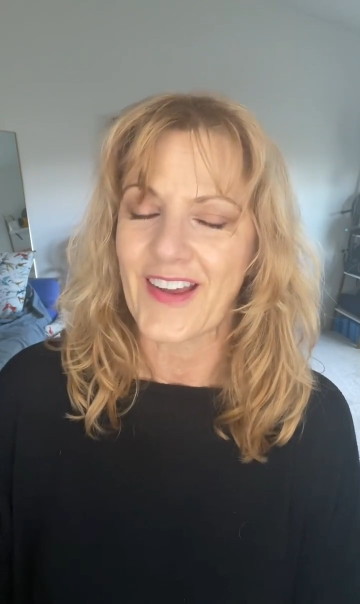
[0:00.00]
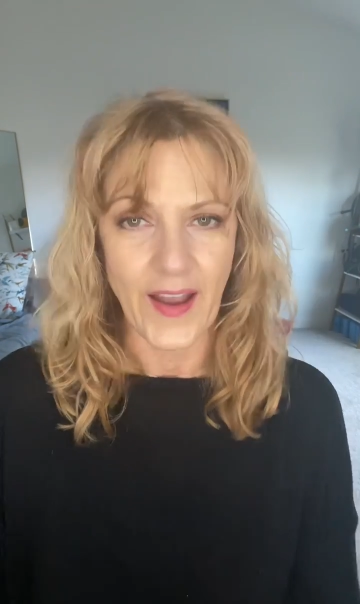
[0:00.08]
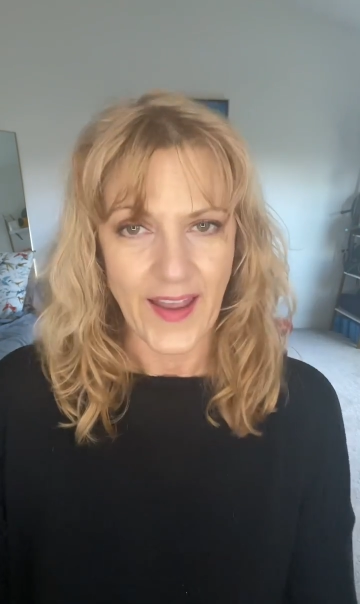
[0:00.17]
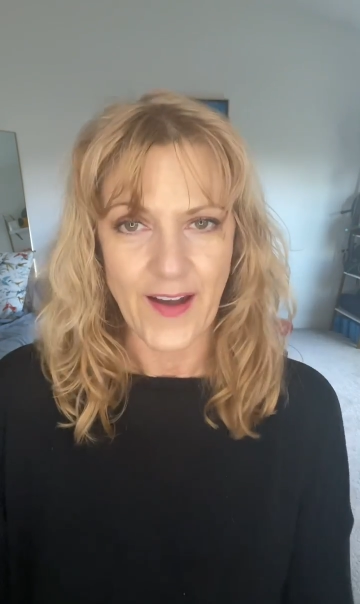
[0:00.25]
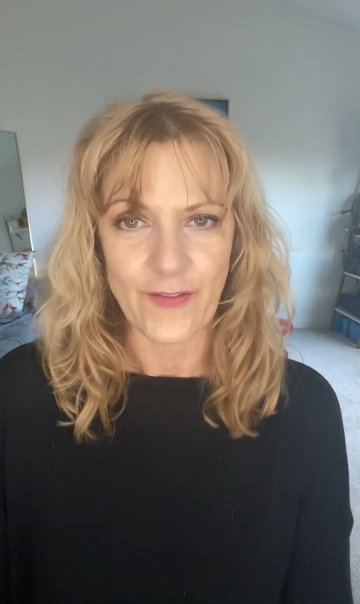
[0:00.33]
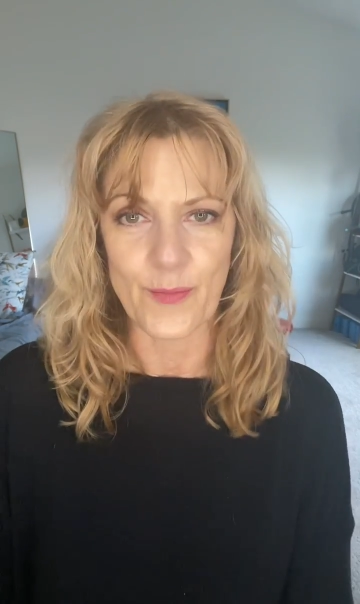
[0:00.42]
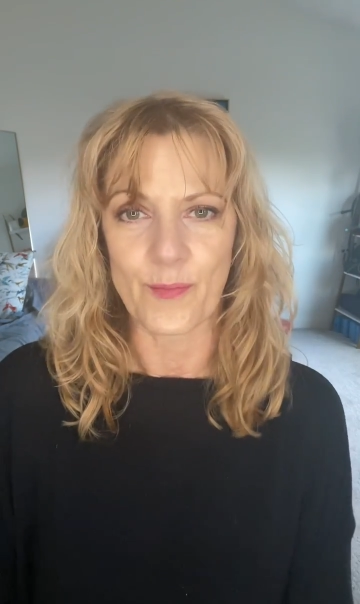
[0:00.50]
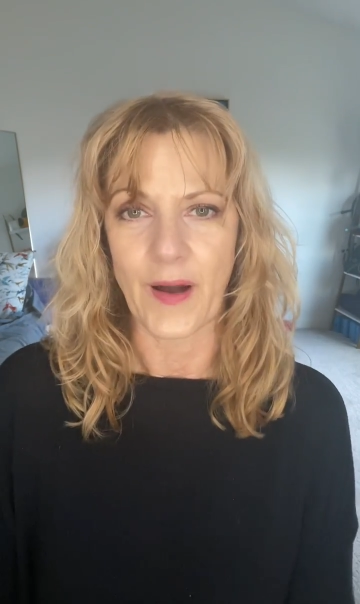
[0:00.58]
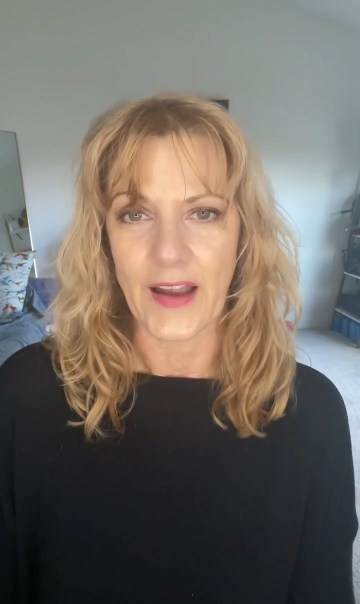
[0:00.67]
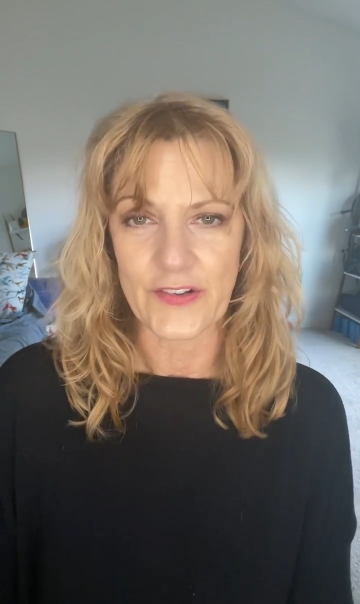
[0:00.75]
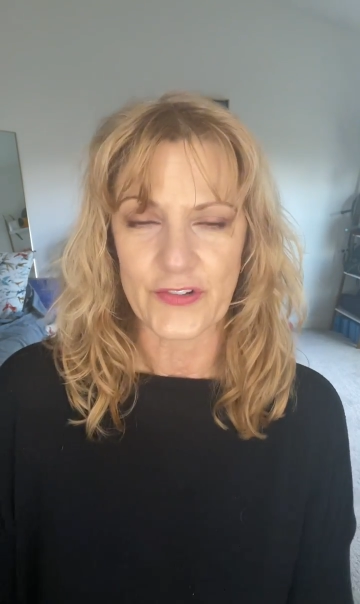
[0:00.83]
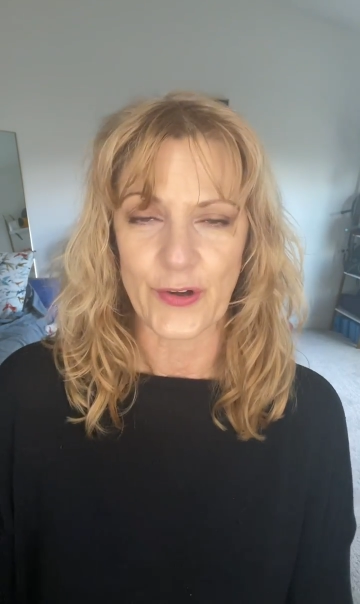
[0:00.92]
I have a
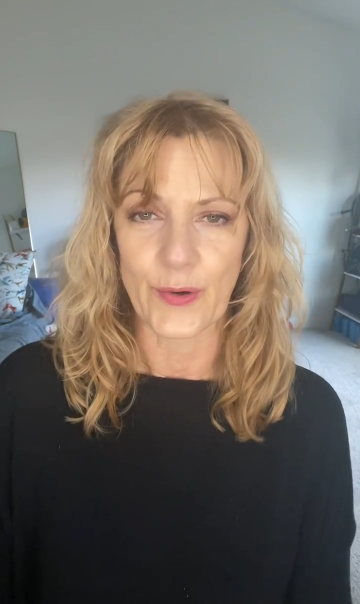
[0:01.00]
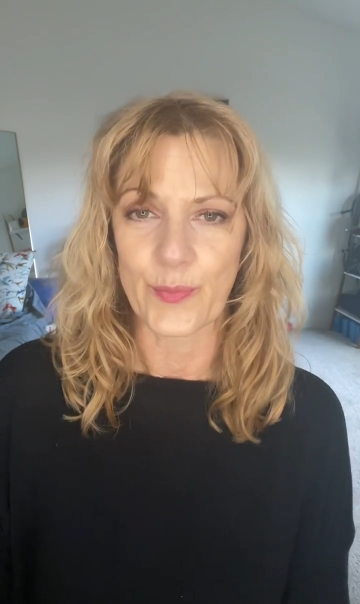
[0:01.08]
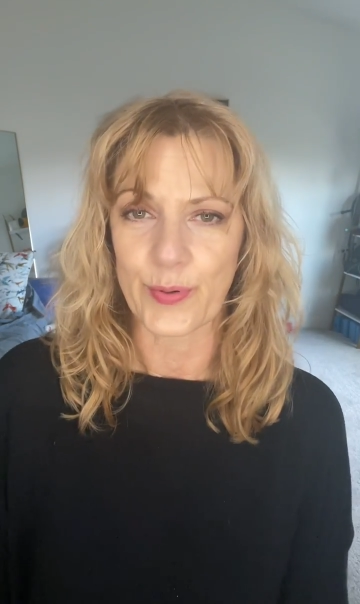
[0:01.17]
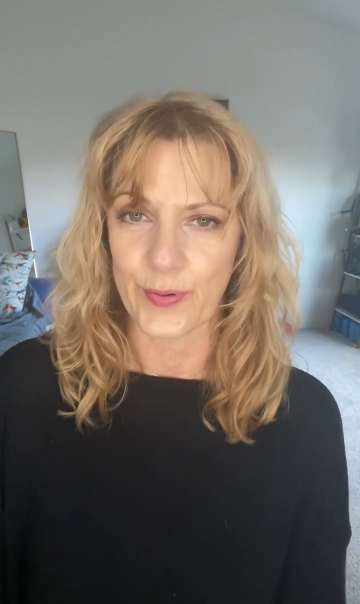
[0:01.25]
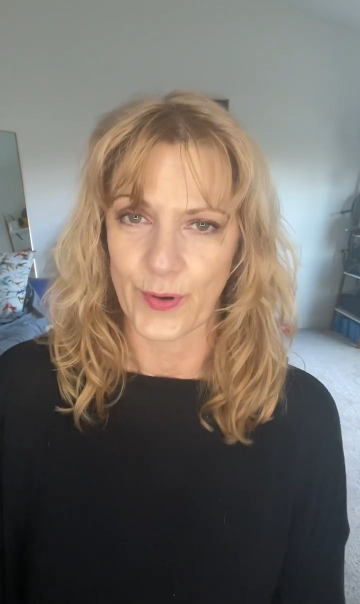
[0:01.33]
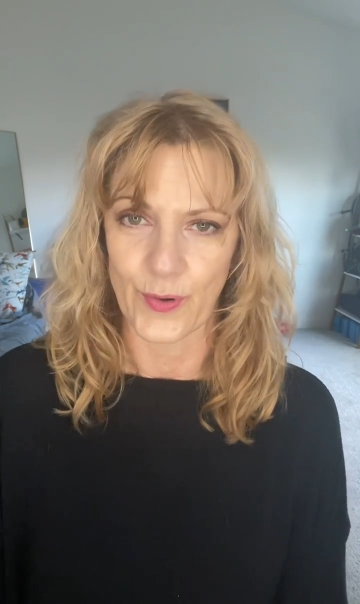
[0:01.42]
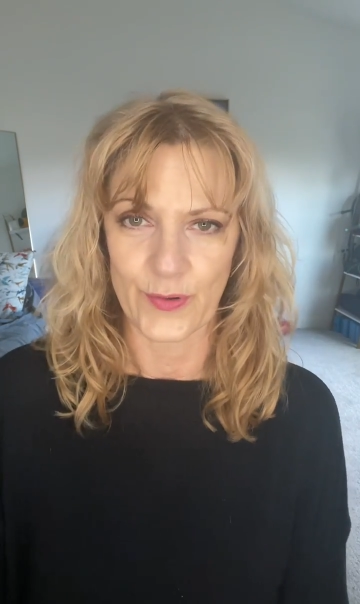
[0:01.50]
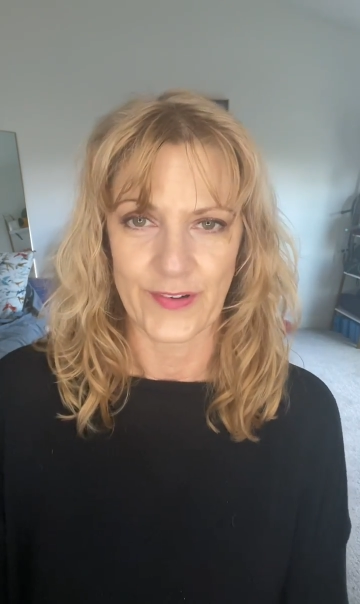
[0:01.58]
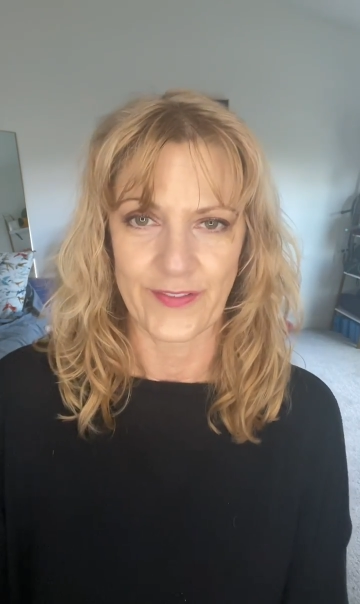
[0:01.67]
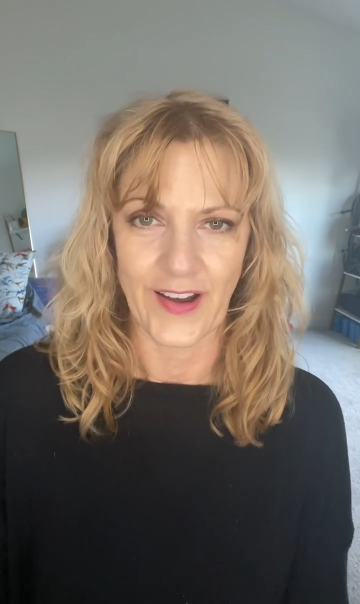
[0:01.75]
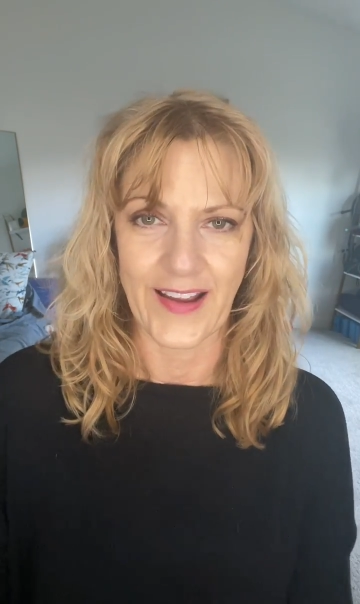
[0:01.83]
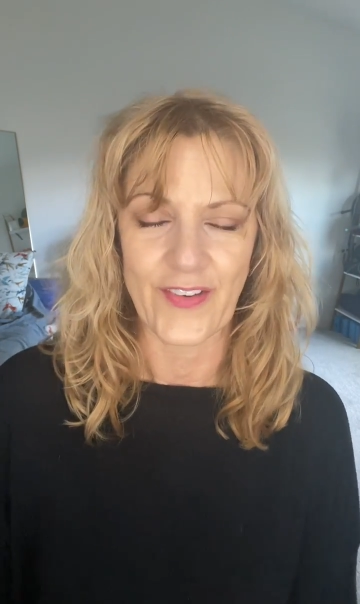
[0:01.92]
Mito Pro
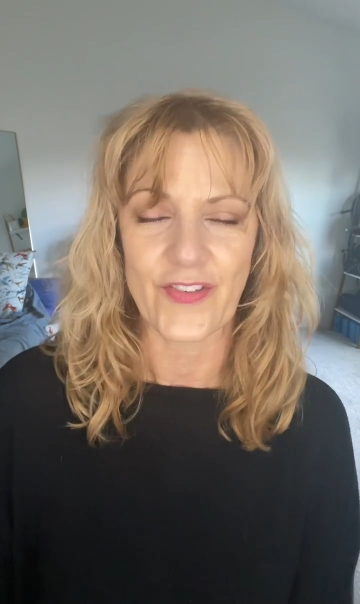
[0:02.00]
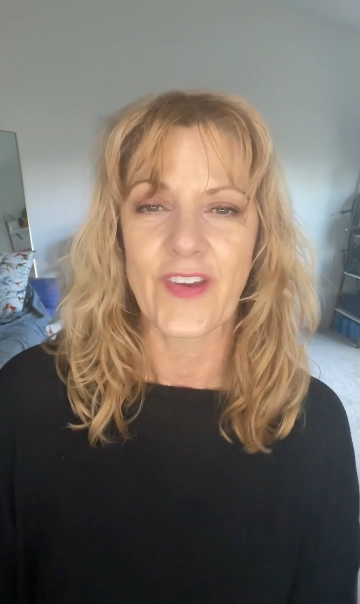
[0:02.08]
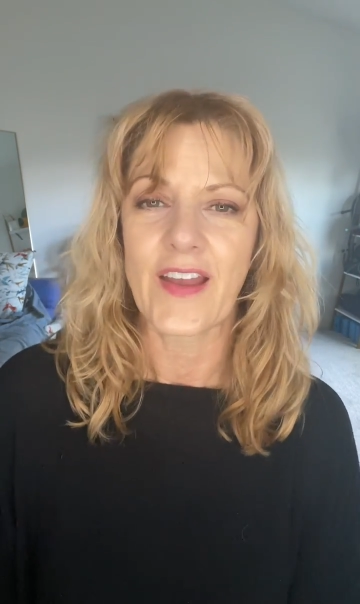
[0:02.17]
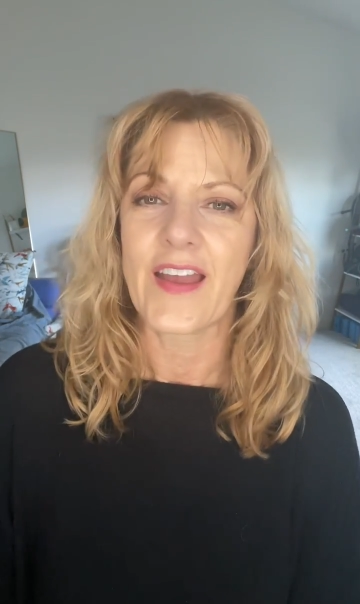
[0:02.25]
device